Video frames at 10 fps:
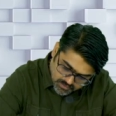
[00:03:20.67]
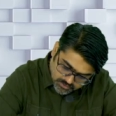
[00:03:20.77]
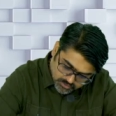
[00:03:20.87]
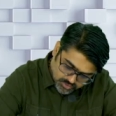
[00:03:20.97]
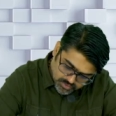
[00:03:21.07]

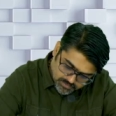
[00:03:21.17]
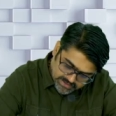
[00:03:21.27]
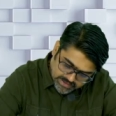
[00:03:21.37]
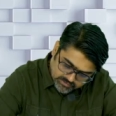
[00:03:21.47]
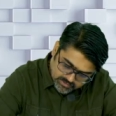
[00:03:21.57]
should be
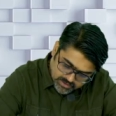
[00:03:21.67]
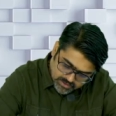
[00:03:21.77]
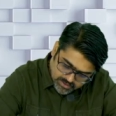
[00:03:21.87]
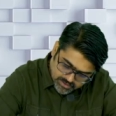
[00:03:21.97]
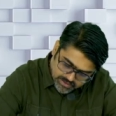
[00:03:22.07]
taxable under the